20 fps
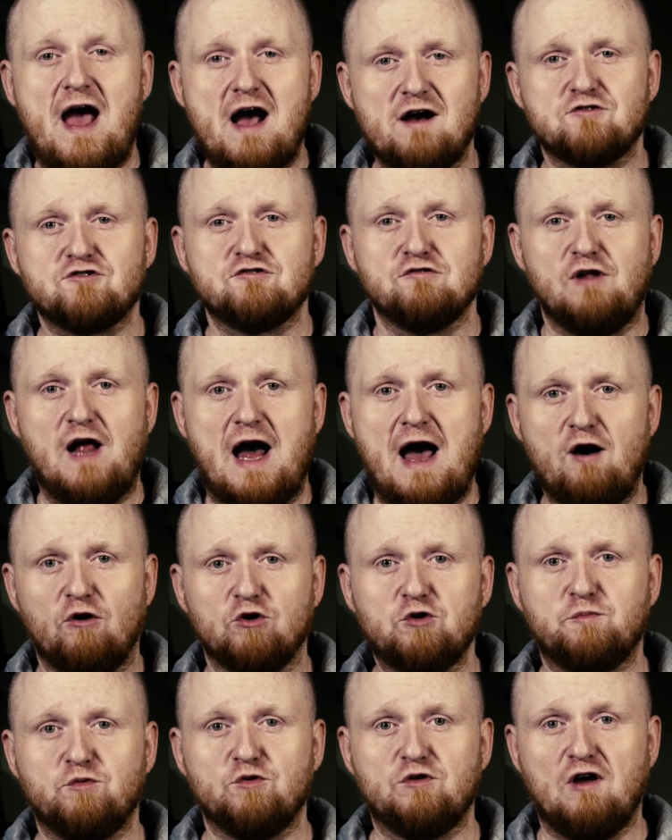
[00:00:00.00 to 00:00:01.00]
actual
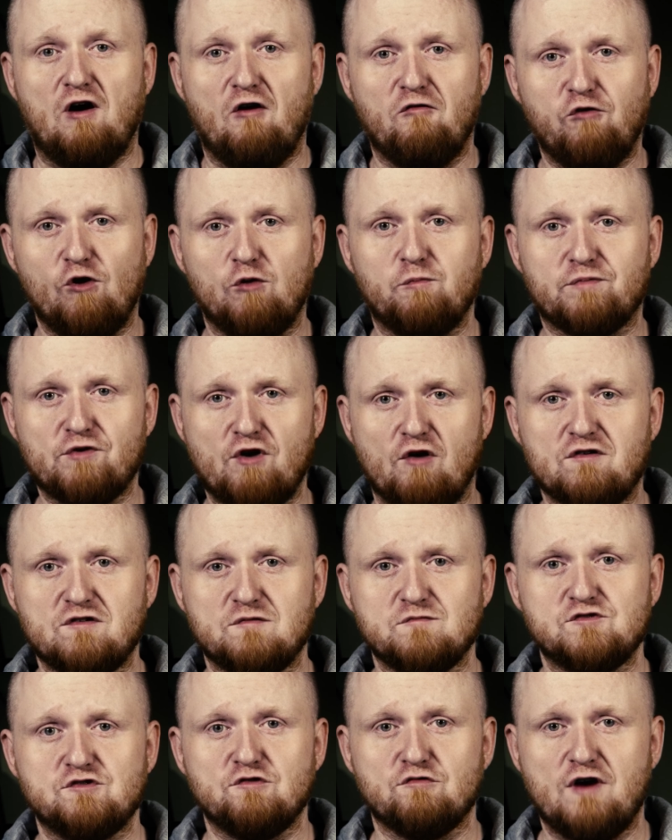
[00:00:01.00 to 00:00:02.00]
output of all
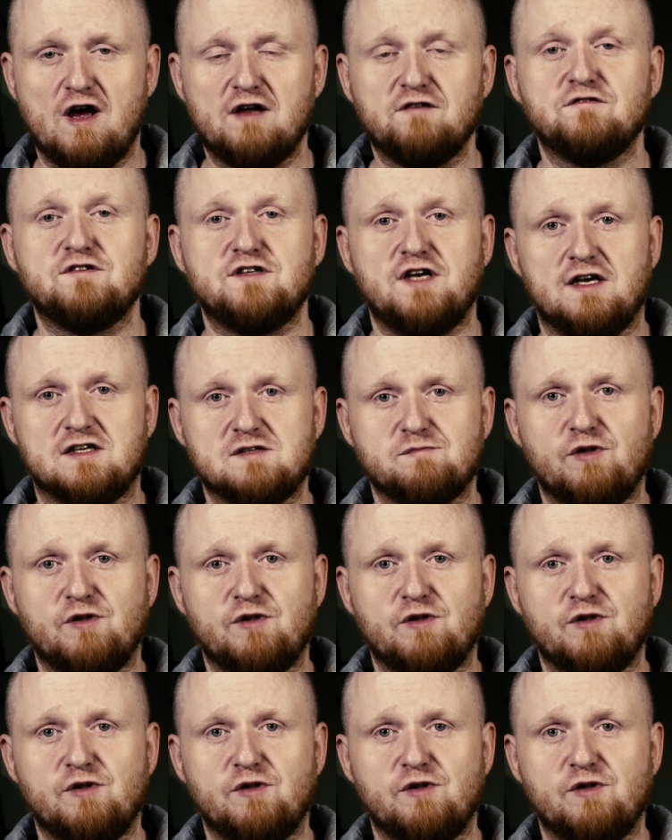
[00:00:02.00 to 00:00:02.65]
programs you run takes